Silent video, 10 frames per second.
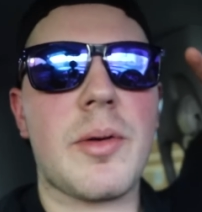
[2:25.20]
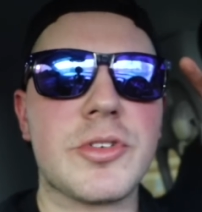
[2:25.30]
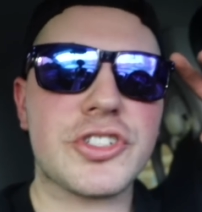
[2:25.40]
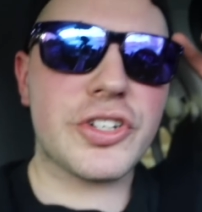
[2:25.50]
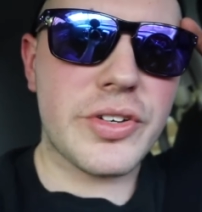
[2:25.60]
I'm
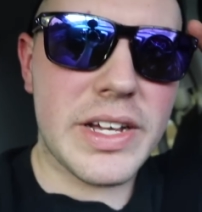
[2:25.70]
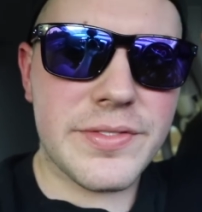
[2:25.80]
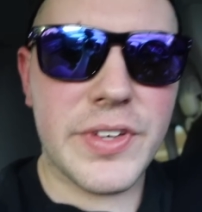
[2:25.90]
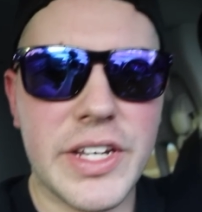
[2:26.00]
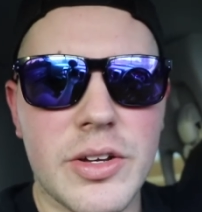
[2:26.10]
gonna show you
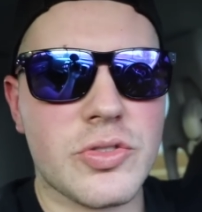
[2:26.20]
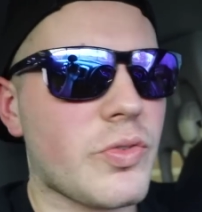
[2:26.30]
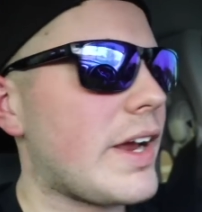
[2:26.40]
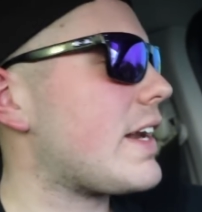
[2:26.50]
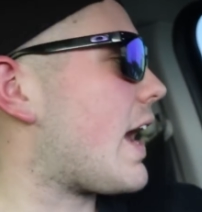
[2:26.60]
guys videos
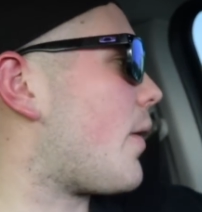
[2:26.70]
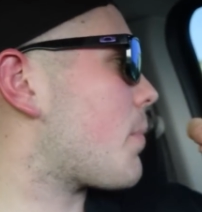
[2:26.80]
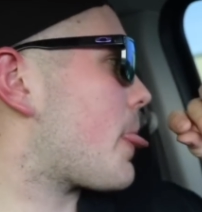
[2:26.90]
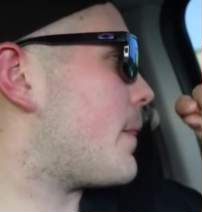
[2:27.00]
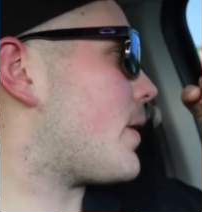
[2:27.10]
right now.
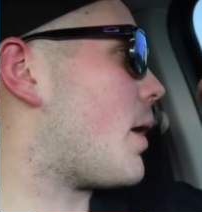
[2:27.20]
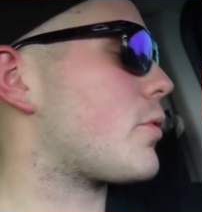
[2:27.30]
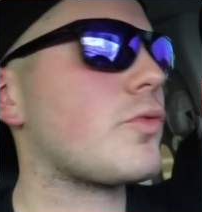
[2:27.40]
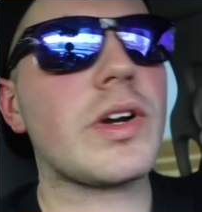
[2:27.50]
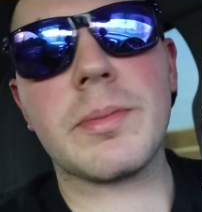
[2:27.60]
I'm
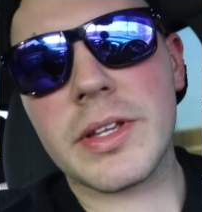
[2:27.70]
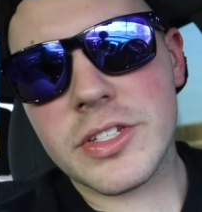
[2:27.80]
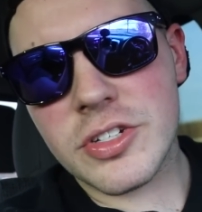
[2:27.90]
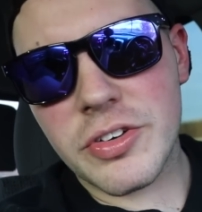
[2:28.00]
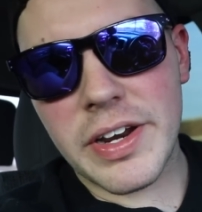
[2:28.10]
gonna run them on
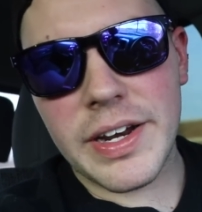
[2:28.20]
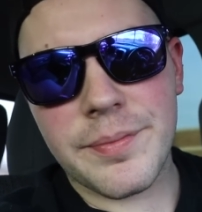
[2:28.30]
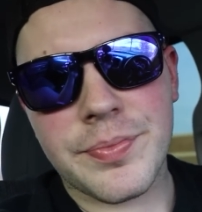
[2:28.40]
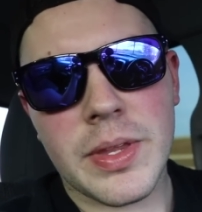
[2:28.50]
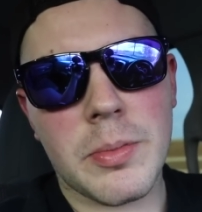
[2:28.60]
the screen.
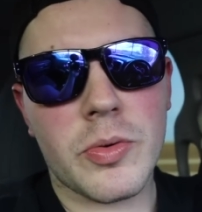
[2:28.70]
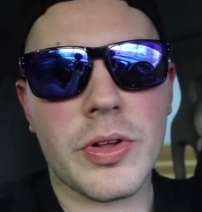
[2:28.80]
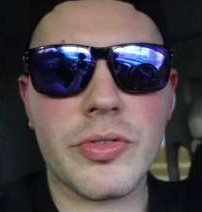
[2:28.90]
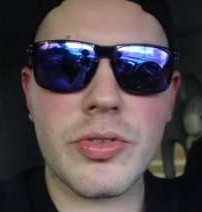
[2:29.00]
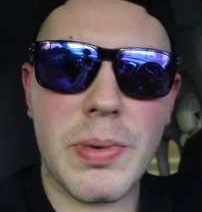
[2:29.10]
I'm gonna
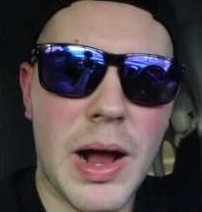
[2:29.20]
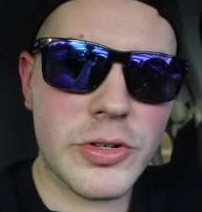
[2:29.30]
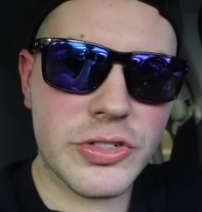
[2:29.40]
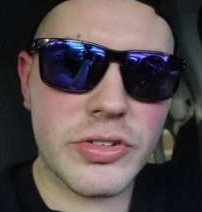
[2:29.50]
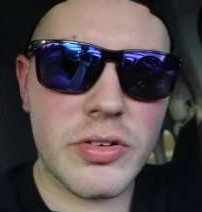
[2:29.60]
run through the
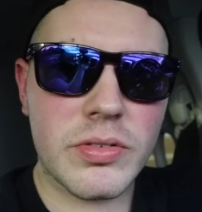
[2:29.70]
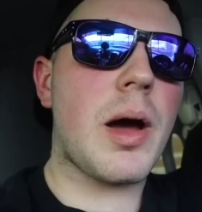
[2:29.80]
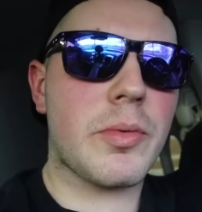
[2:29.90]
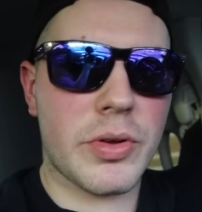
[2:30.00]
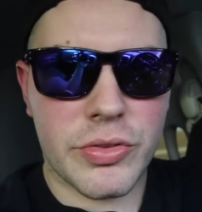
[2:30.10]
Power Stroke,
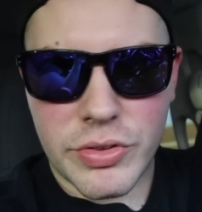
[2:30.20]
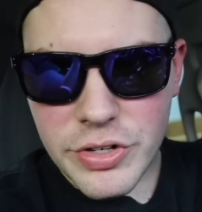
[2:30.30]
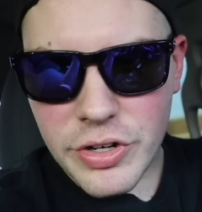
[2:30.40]
I'm gonna run through the